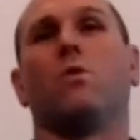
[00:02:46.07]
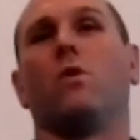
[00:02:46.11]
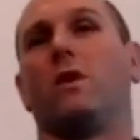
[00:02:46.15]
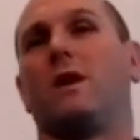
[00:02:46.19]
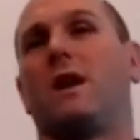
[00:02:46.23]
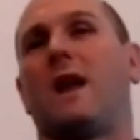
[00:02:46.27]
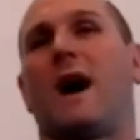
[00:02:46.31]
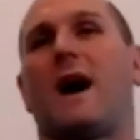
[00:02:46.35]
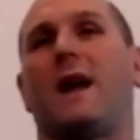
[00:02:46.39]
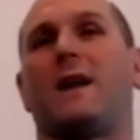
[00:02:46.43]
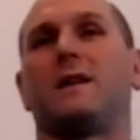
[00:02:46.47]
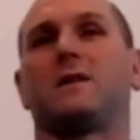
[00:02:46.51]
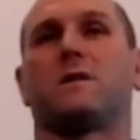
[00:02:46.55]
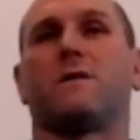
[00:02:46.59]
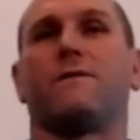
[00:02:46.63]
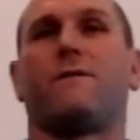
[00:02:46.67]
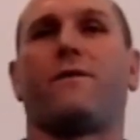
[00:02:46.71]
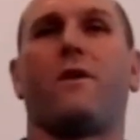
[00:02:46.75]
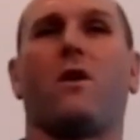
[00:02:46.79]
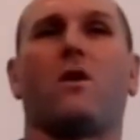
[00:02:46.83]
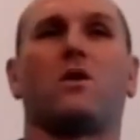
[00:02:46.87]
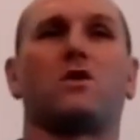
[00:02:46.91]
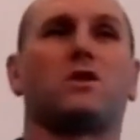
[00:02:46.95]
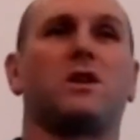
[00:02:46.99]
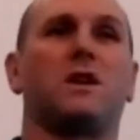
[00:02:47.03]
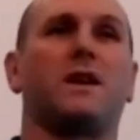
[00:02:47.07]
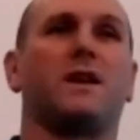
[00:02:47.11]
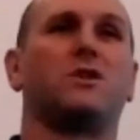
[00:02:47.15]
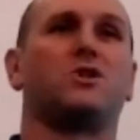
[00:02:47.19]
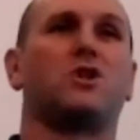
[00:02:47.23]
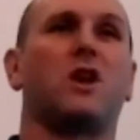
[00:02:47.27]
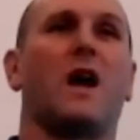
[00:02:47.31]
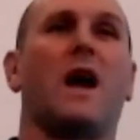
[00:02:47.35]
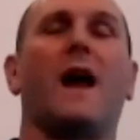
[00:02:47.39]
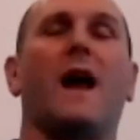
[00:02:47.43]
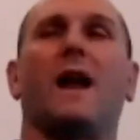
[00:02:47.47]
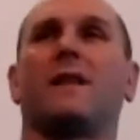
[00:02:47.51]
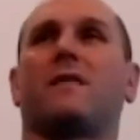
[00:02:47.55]
One lad is unfortunately in
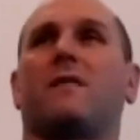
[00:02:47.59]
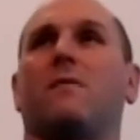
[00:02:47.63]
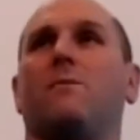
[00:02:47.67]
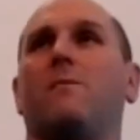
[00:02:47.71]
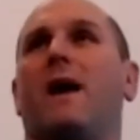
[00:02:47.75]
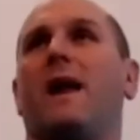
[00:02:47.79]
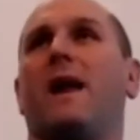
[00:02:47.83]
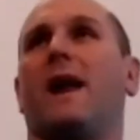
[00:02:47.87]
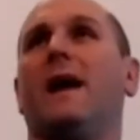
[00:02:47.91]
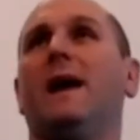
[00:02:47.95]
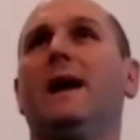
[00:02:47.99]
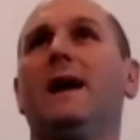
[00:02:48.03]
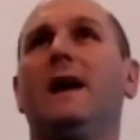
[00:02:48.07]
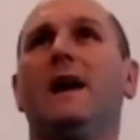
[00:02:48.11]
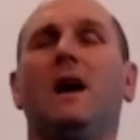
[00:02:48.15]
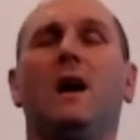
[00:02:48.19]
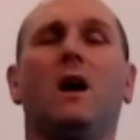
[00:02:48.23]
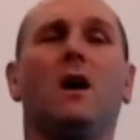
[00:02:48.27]
jail at the minute.